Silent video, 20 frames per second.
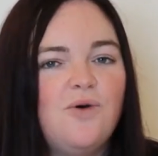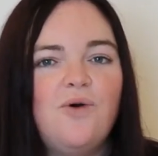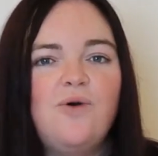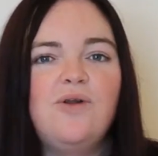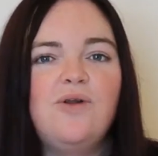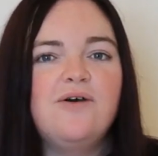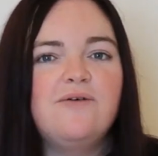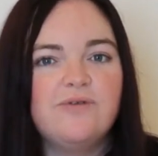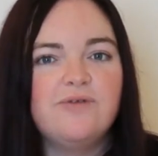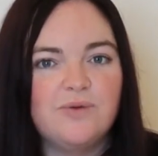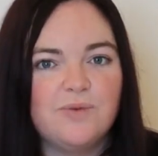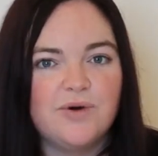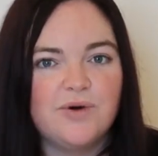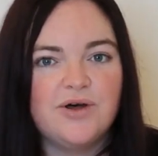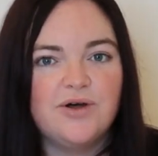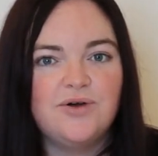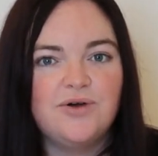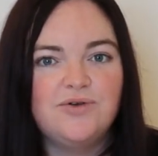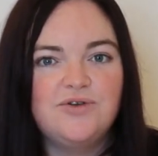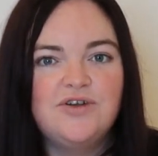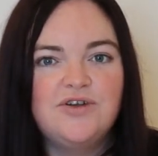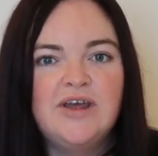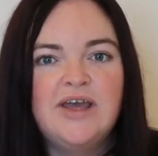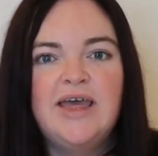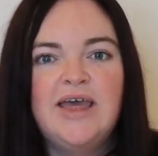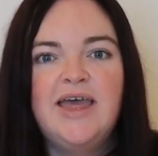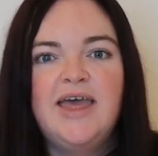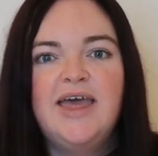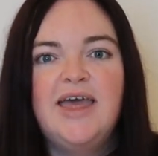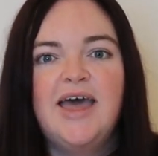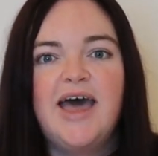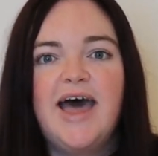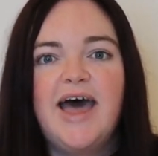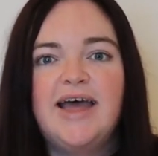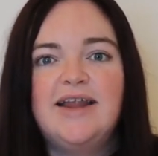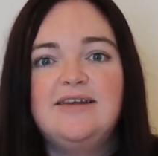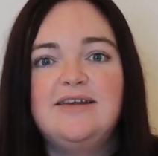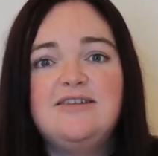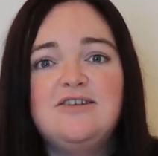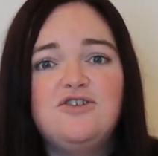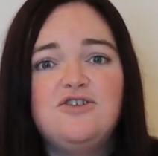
all over the world, and